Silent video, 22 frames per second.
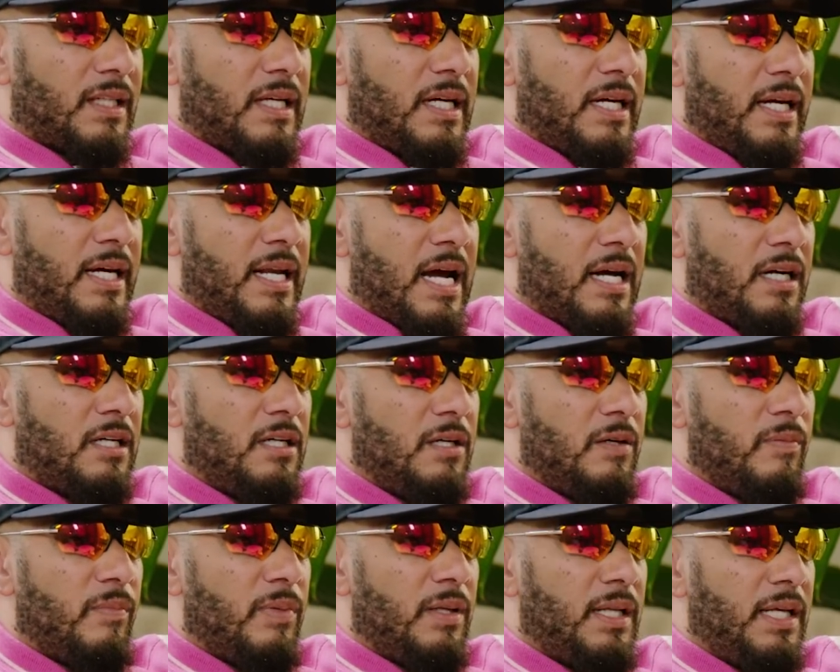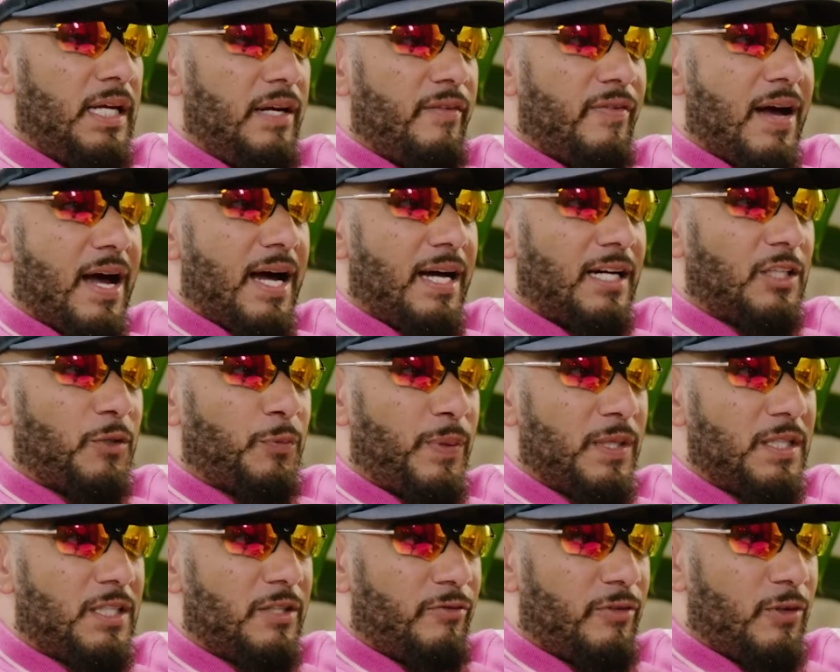and I couldn't believe how
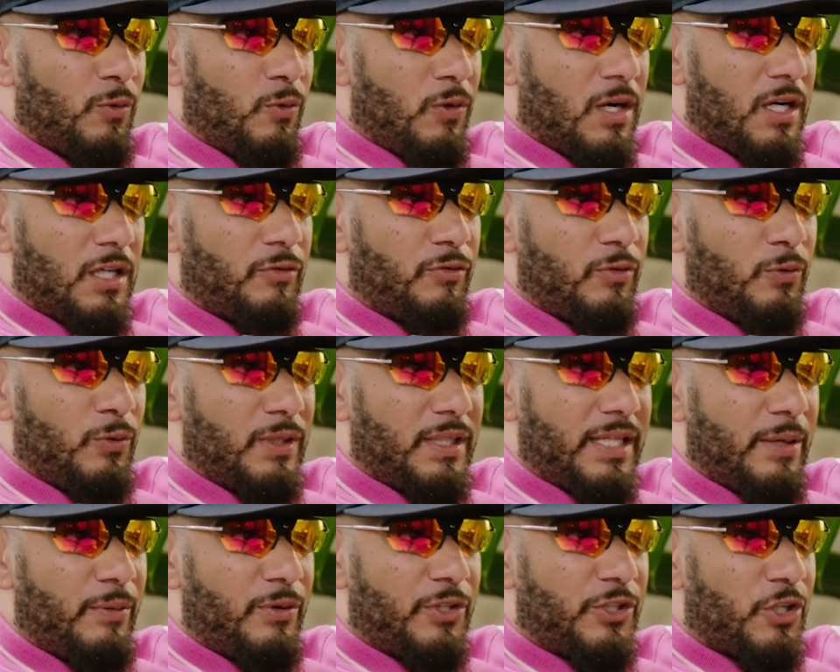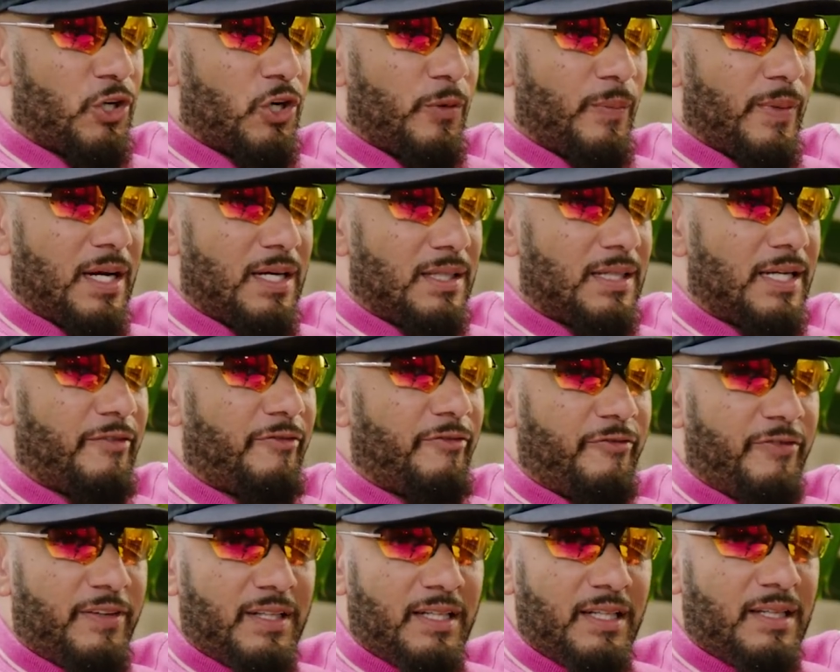expensive it was for what they were showing me. I was like,
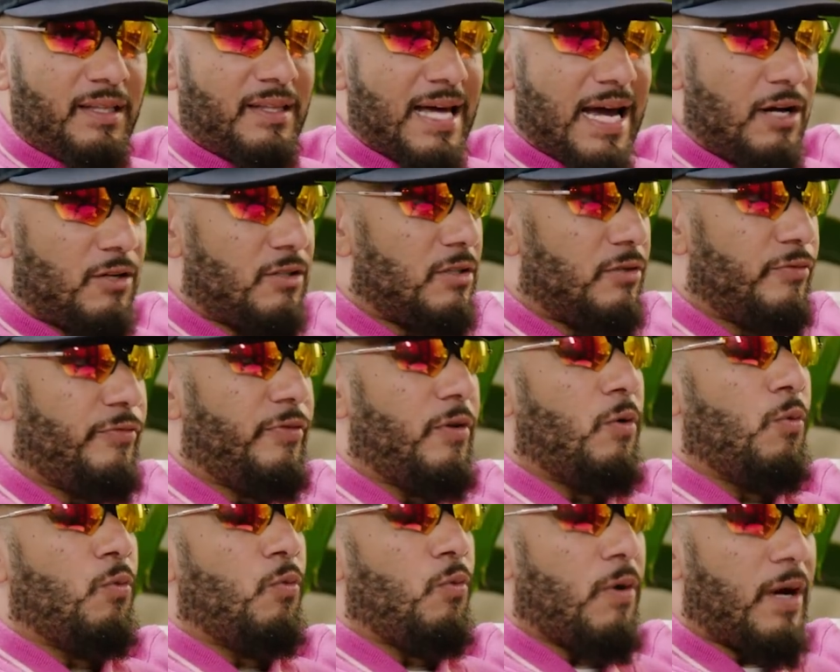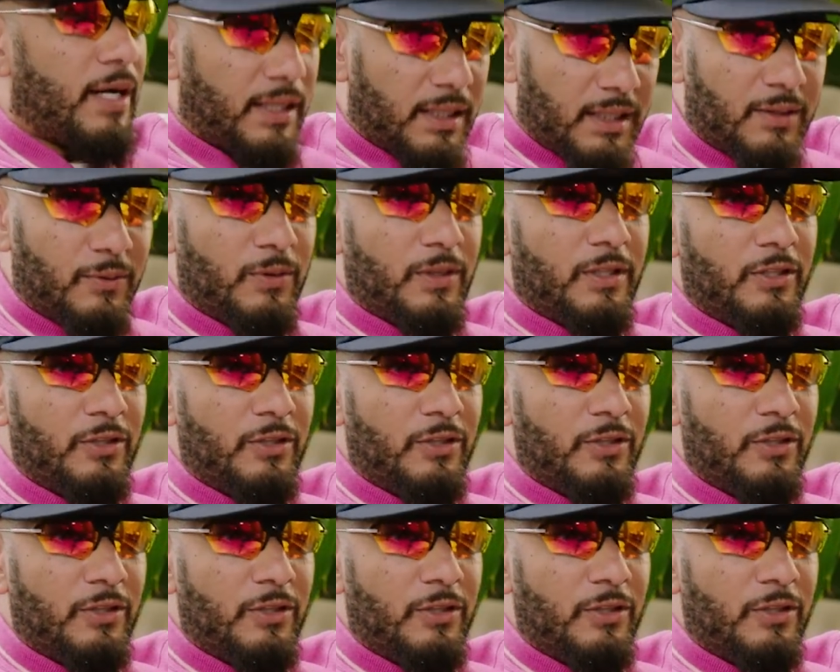fifty thousand dollars for what? What